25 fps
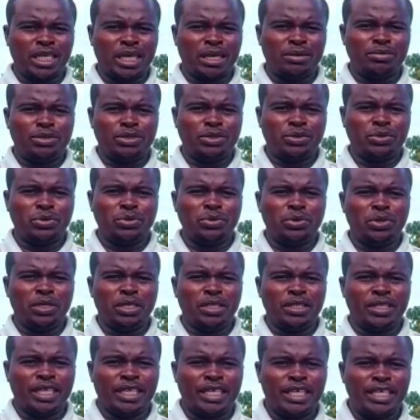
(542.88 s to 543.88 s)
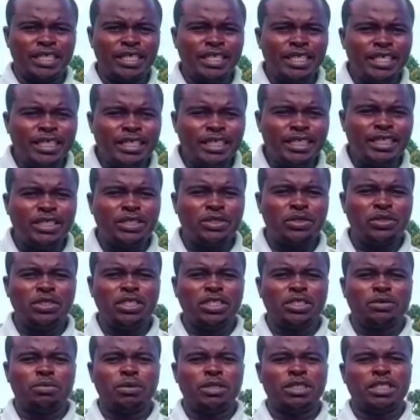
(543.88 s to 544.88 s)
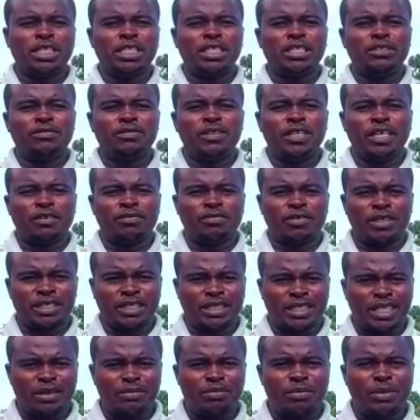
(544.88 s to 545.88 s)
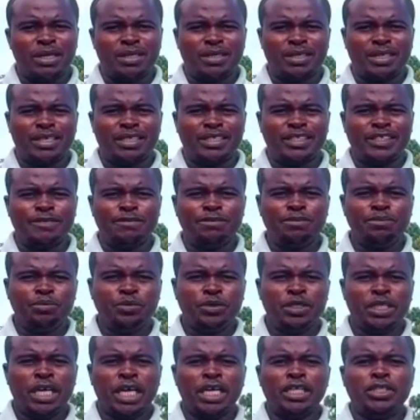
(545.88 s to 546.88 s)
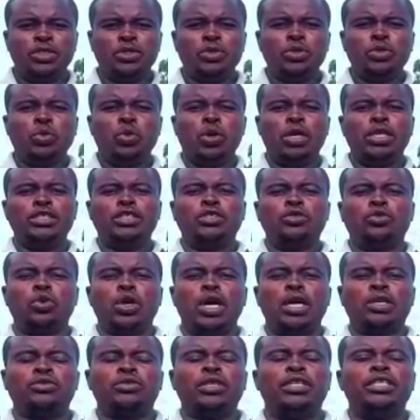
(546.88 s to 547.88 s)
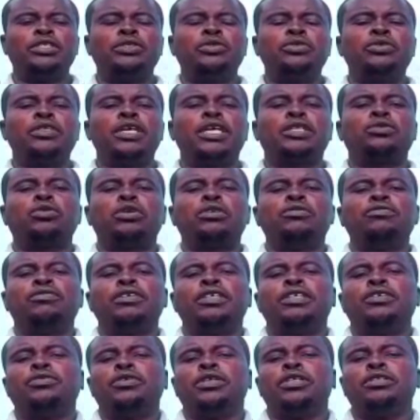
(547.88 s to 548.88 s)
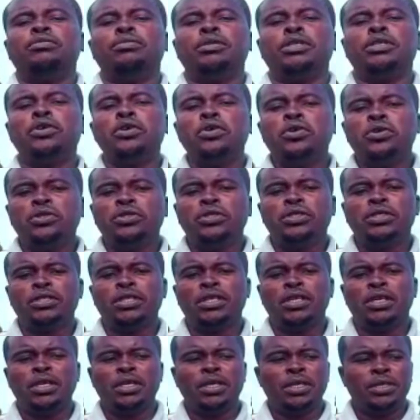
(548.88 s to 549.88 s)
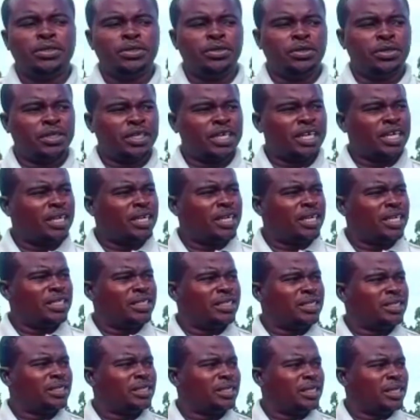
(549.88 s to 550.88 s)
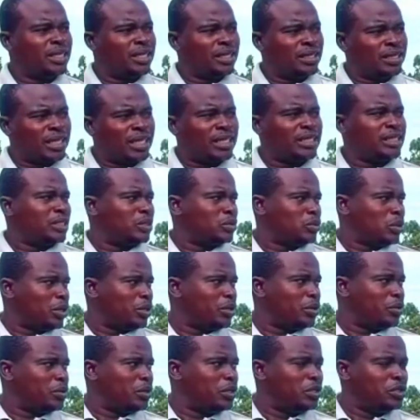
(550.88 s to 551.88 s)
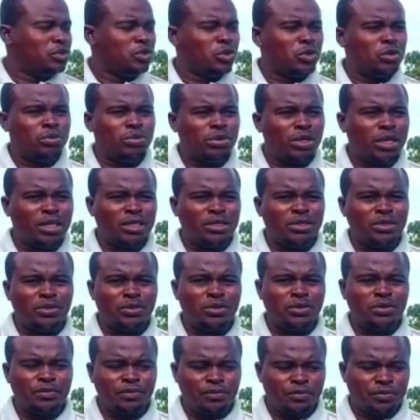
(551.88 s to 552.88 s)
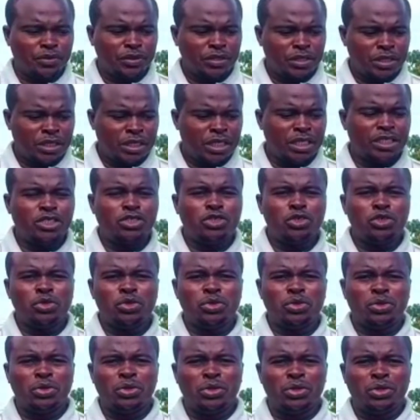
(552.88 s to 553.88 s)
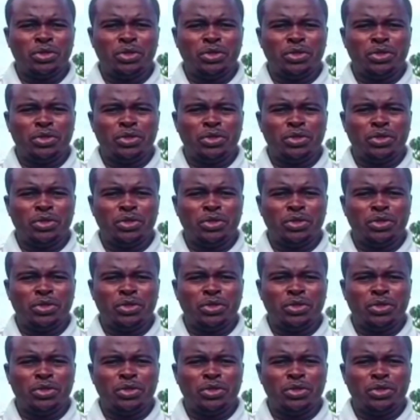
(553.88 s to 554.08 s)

it comes to the kidding season, especially if they are first-time mothers. And you'd want to actually do that one very well, because you realize that is where you're going to, get your